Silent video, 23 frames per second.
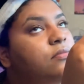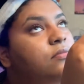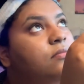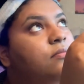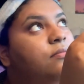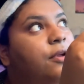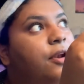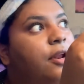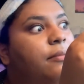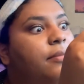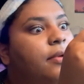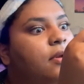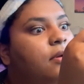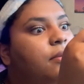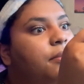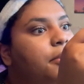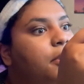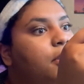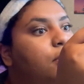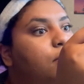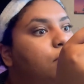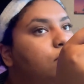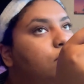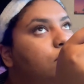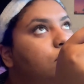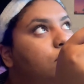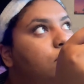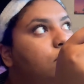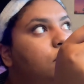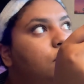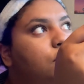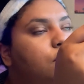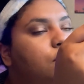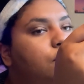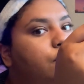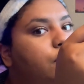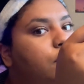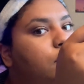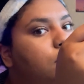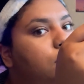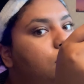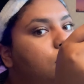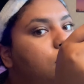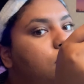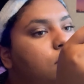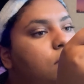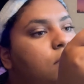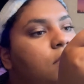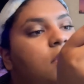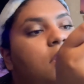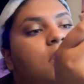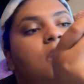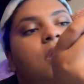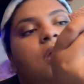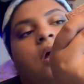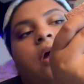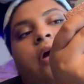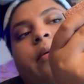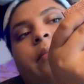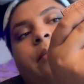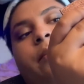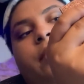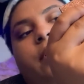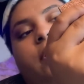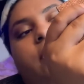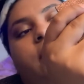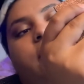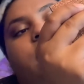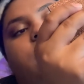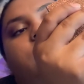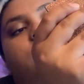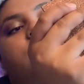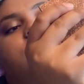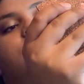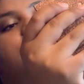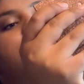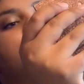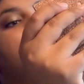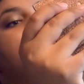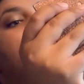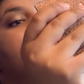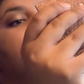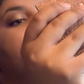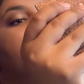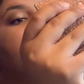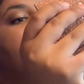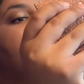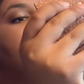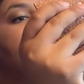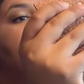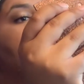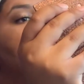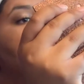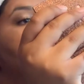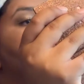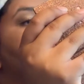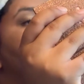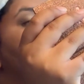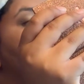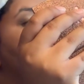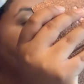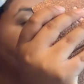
But I better be. Universe but you know what I mean?